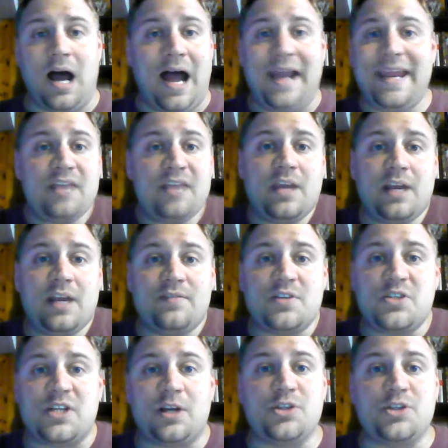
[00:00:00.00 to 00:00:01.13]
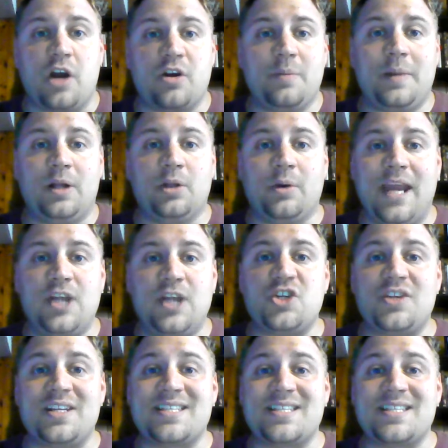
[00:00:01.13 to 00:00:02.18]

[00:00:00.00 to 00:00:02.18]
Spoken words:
I can't think of a single Taco Bell location